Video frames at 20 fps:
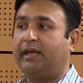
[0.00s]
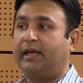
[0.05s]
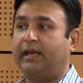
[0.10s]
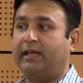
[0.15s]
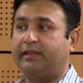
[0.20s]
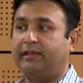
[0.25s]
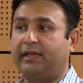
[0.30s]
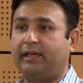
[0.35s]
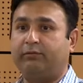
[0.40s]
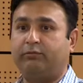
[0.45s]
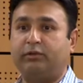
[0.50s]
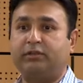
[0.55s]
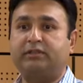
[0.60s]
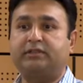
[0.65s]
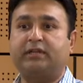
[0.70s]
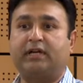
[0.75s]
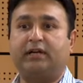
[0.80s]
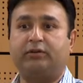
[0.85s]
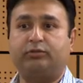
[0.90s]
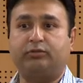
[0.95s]
And then we
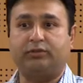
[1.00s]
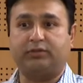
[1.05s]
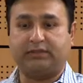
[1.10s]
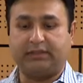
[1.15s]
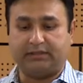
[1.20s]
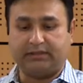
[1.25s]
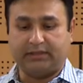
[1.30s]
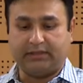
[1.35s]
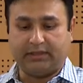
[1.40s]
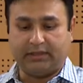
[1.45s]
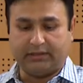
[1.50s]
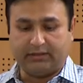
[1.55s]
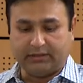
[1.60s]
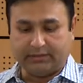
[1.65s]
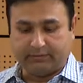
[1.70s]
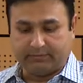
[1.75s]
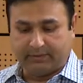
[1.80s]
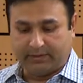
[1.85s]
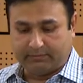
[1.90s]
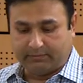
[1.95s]
start to resuscitate
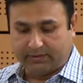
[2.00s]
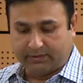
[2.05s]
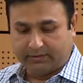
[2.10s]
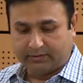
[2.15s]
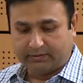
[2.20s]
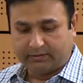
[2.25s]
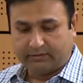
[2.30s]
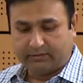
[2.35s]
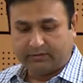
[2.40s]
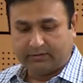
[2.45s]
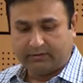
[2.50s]
these babies.